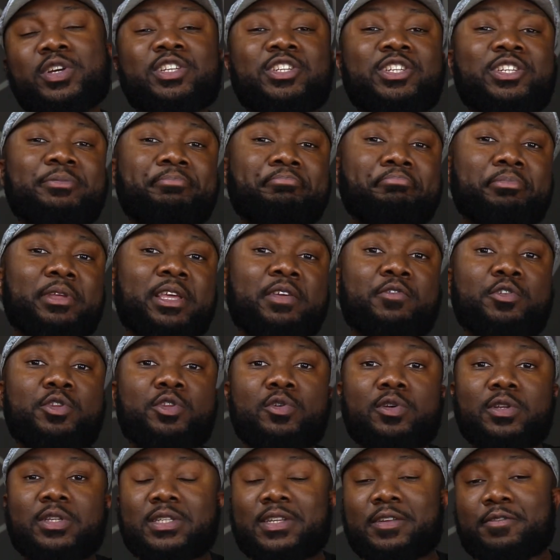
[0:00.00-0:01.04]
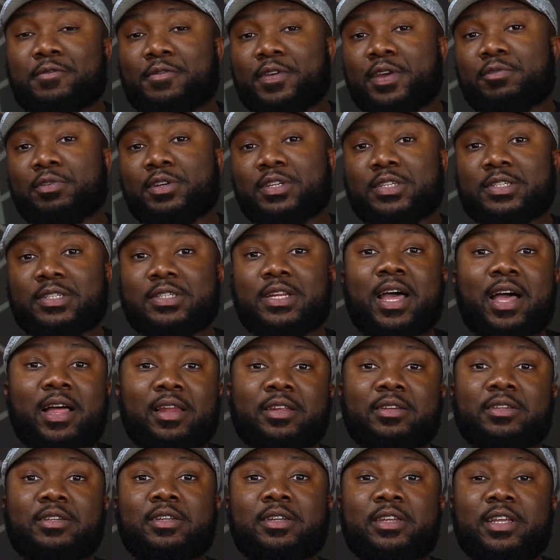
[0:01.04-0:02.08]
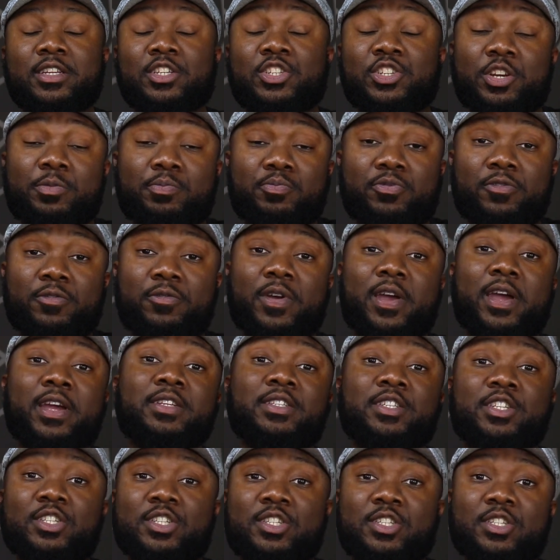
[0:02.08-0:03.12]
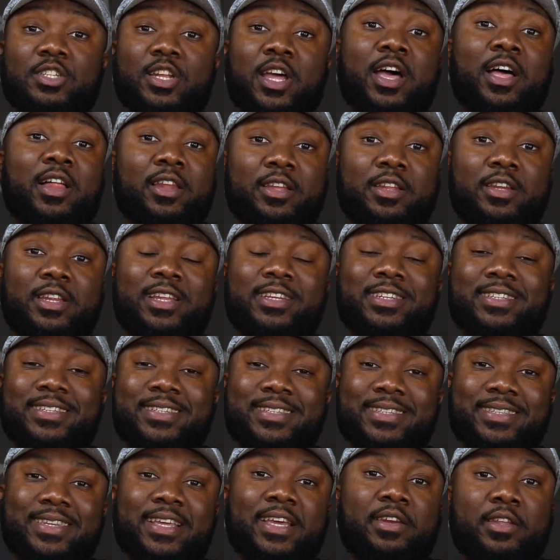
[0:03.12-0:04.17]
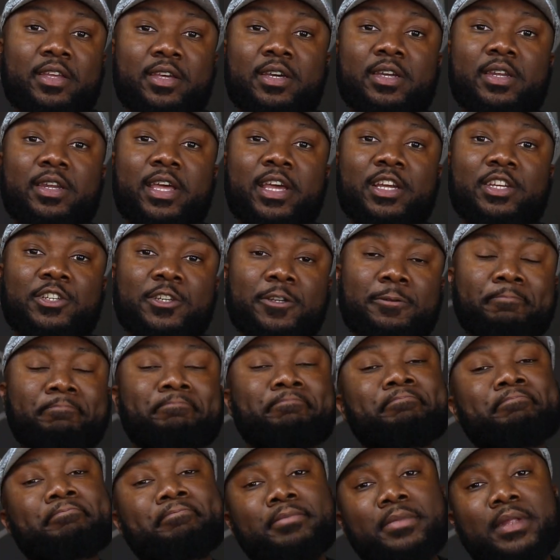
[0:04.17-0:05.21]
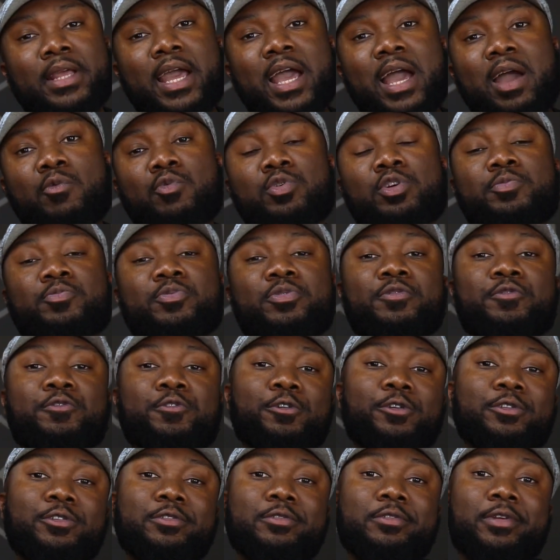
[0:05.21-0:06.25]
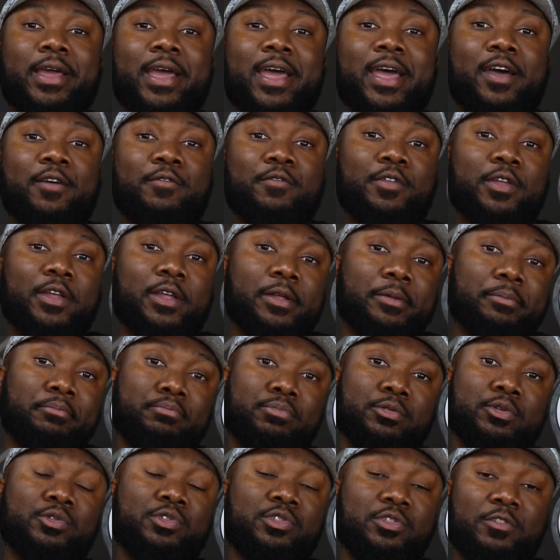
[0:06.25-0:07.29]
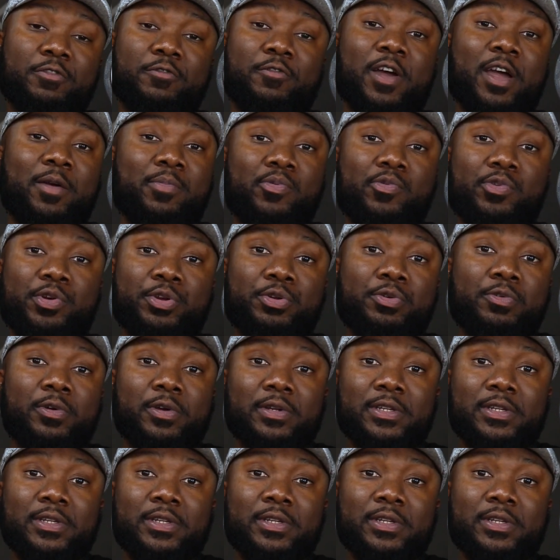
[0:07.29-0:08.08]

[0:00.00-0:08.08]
which even though it's a very solid connection, it provides a solid and steady connection. I would have preferred to have Bluetooth 5.0